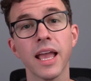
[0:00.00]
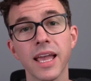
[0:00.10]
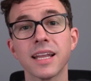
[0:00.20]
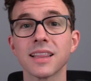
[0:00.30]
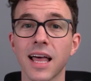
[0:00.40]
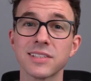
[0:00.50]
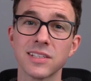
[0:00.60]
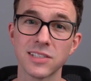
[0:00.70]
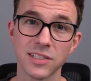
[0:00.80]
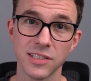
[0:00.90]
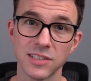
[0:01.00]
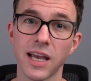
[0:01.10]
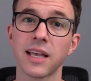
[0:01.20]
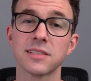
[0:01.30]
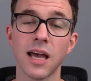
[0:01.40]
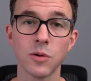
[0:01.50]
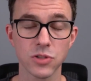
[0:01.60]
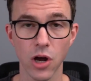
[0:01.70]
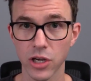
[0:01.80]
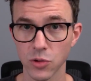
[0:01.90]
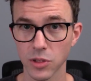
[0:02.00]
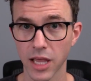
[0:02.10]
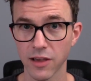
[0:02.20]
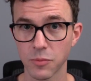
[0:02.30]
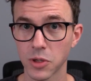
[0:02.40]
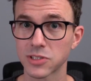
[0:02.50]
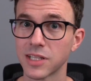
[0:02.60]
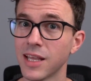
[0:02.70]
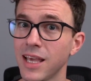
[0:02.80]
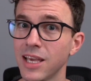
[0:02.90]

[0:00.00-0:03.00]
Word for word: and in less than 60 seconds, I was talking to a live person.